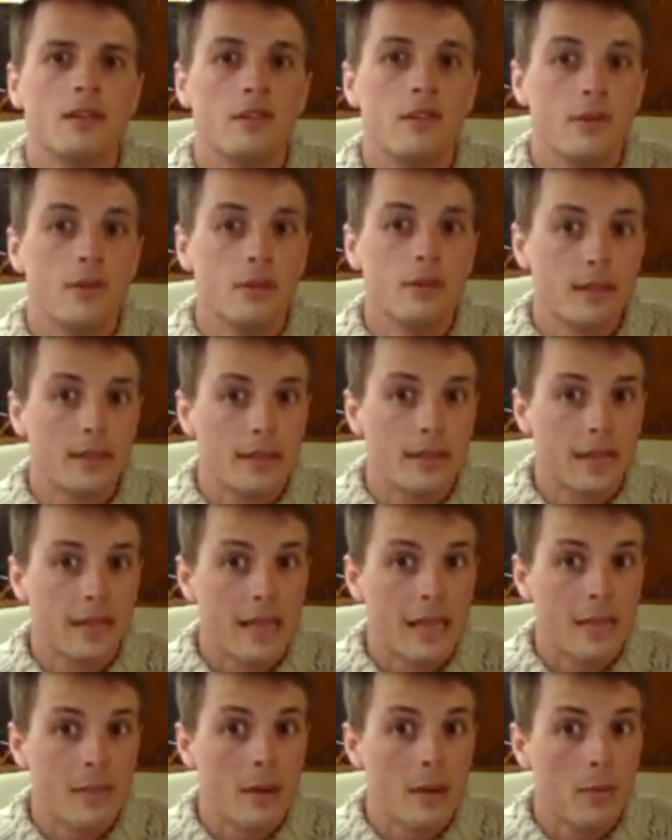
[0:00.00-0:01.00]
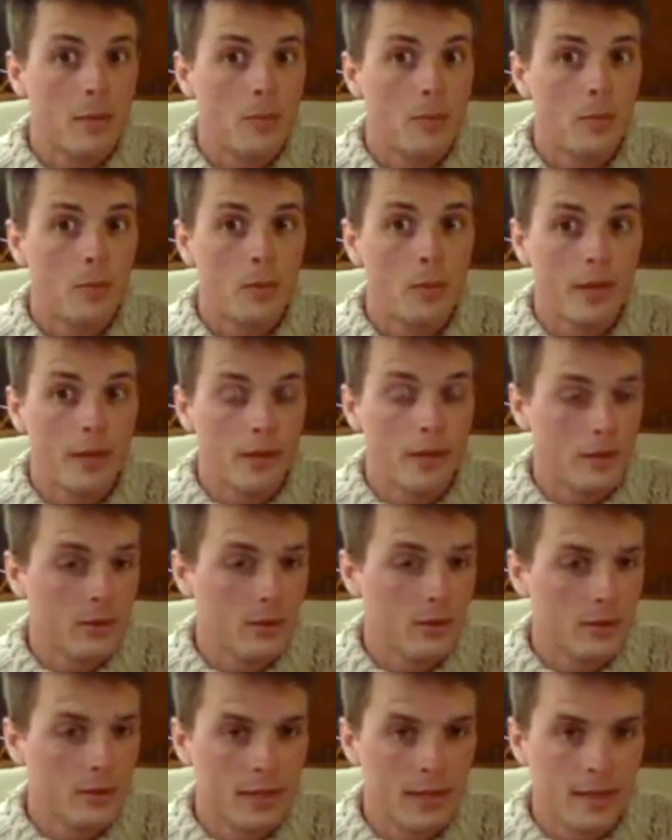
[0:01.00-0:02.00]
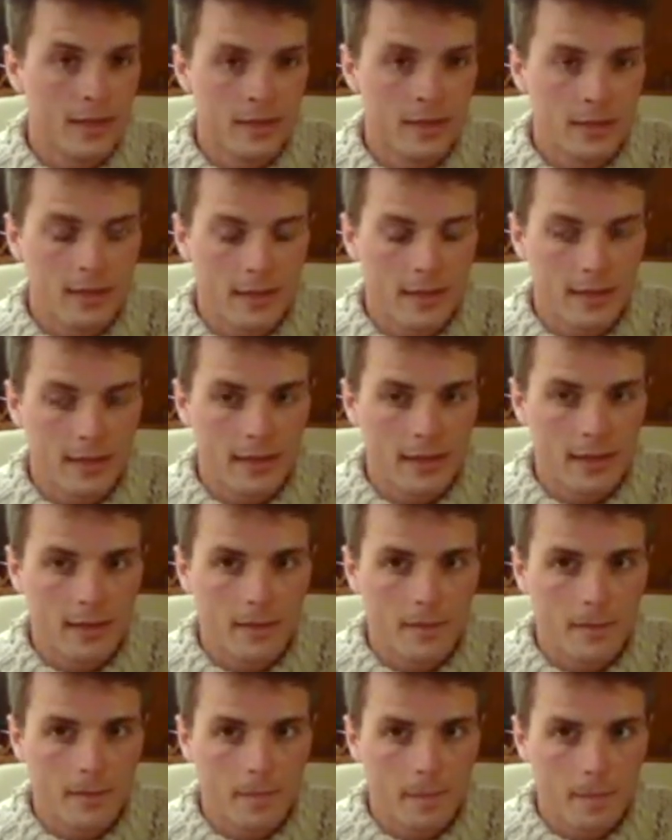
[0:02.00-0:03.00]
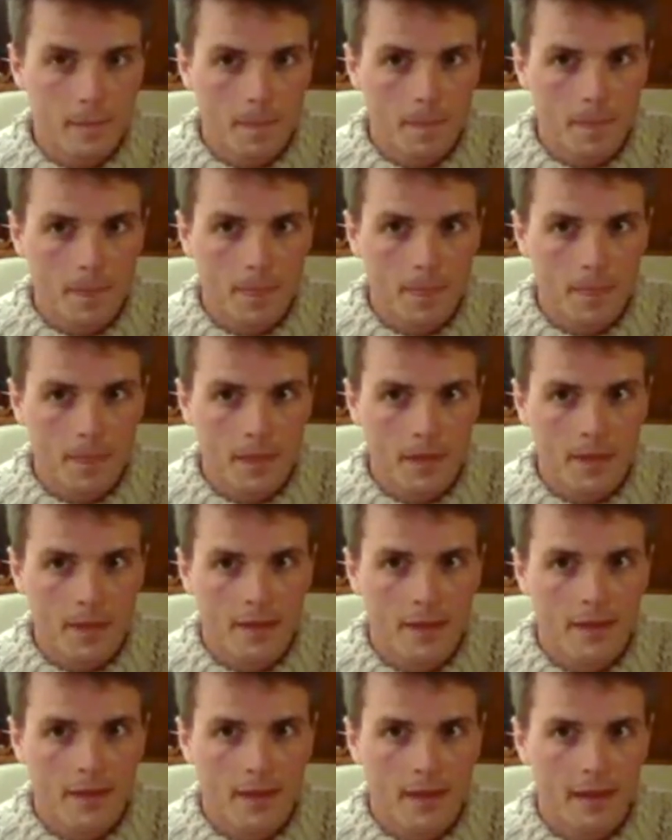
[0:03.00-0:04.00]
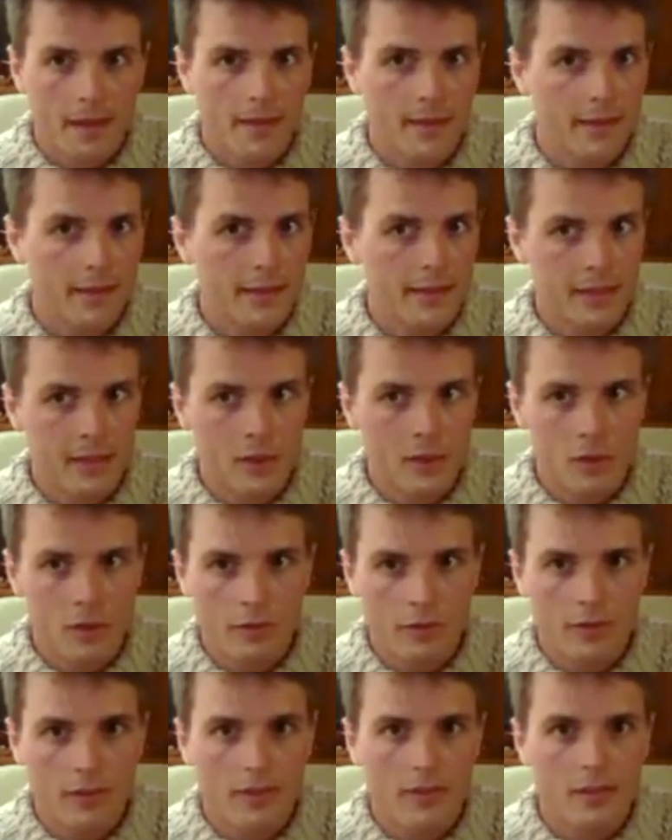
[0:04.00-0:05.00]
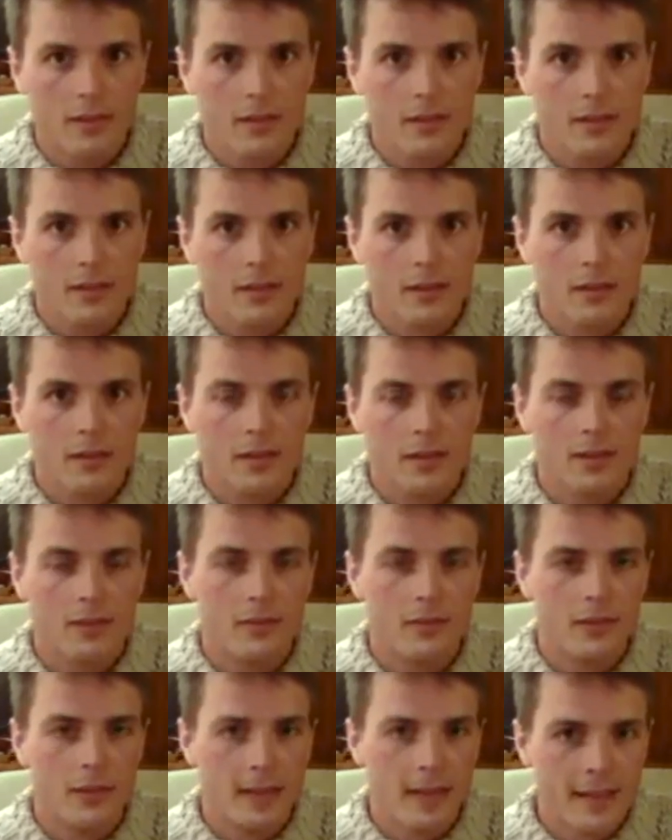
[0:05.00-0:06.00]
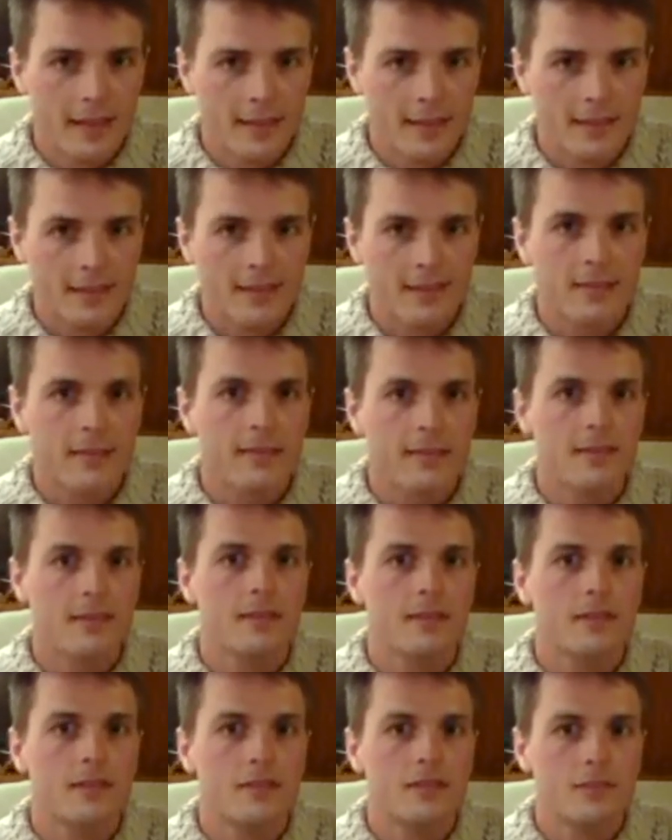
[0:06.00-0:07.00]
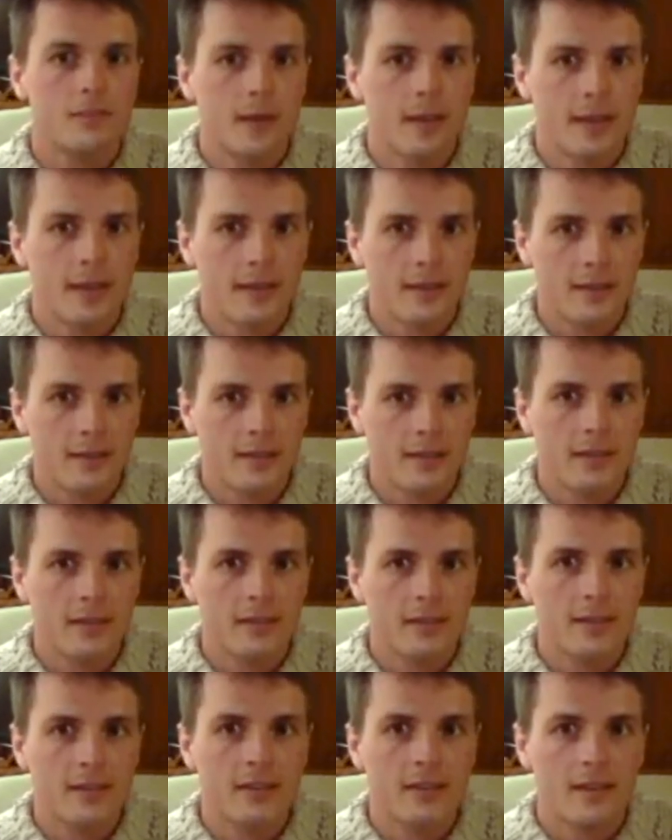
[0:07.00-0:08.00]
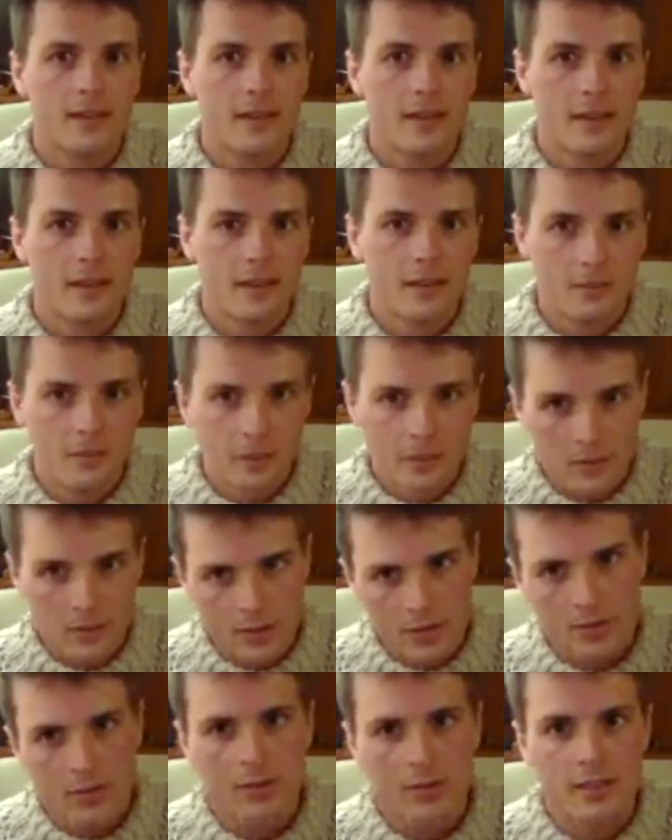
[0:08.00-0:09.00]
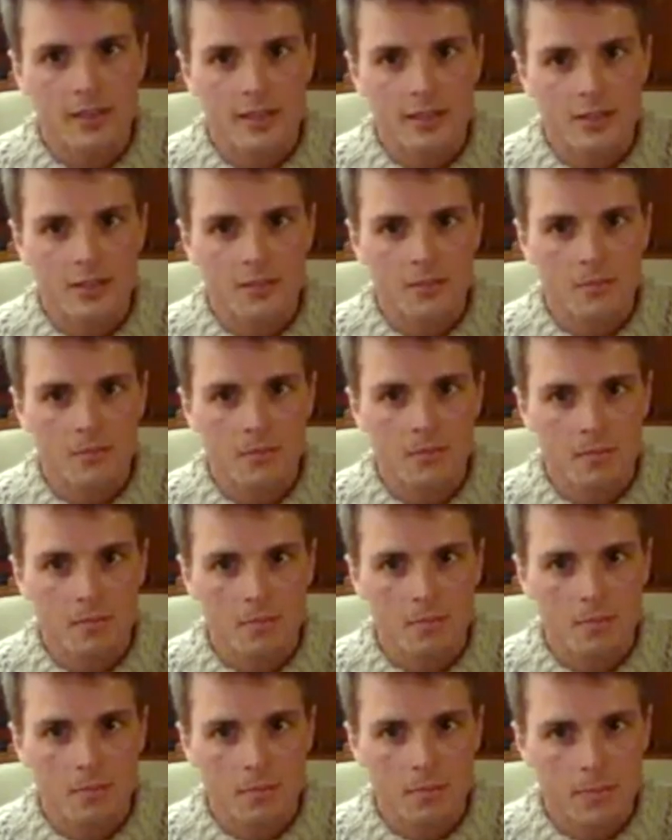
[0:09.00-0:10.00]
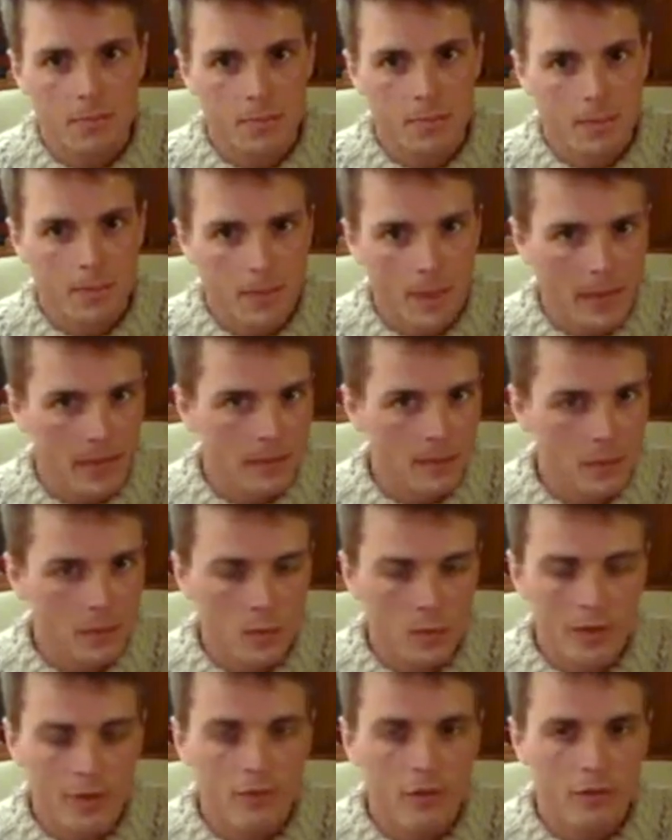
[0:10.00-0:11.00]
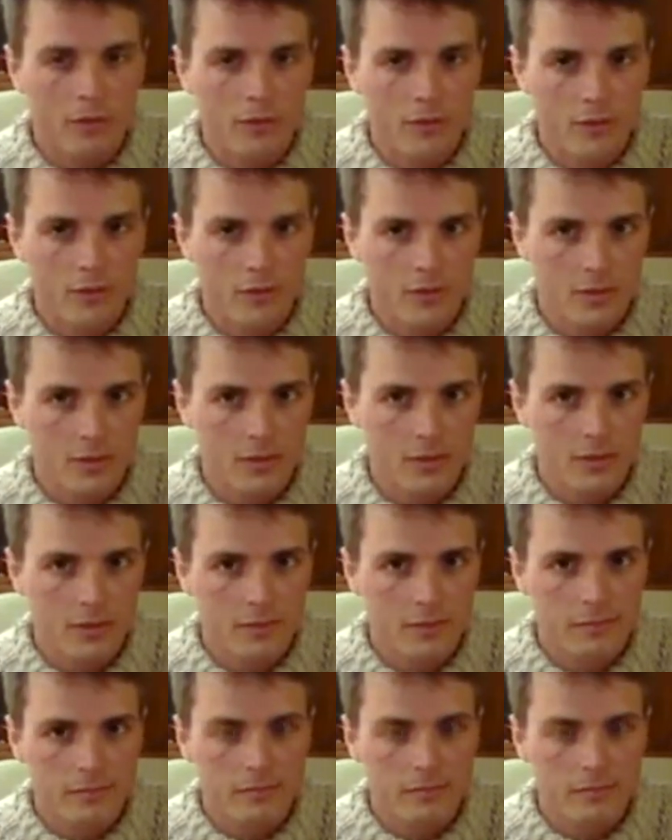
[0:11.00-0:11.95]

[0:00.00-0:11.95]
Notice that it came up without you deciding to think it, and then let go of it. Relax, smile, and return your attention back to wherever it feels good.